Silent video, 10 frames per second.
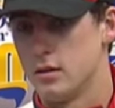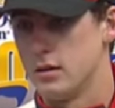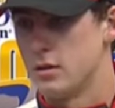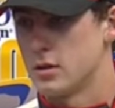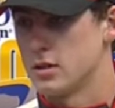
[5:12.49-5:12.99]

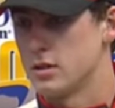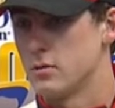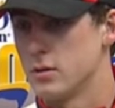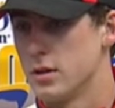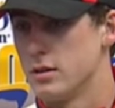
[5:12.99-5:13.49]
You know, because
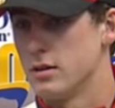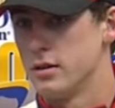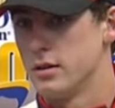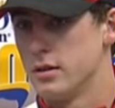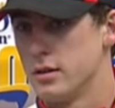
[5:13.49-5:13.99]
they'll run,
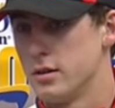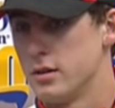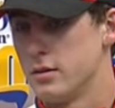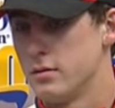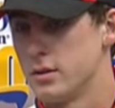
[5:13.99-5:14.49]

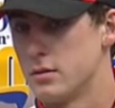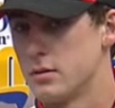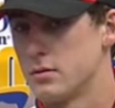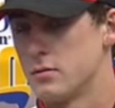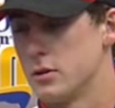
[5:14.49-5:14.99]
you know,
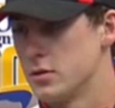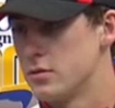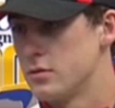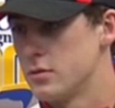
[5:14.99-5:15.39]
sometimes they'll run